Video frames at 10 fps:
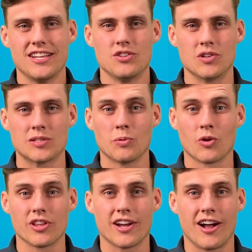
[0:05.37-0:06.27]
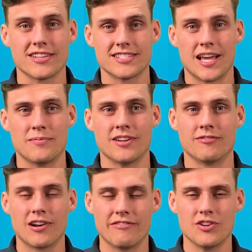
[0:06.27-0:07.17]
to explore the concept
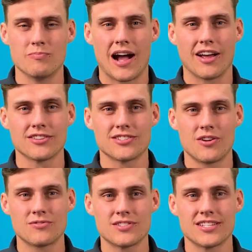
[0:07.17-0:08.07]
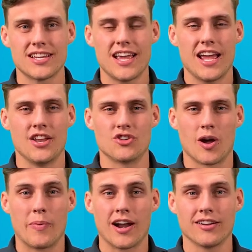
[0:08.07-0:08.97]
of revenue milestones and
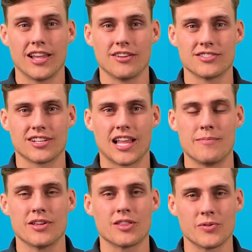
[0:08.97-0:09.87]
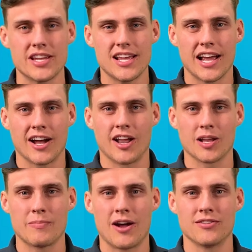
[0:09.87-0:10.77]
draw parallels to climbing three
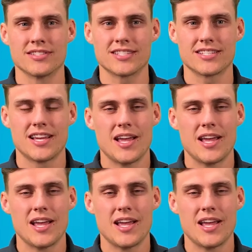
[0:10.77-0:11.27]
iconic mountains: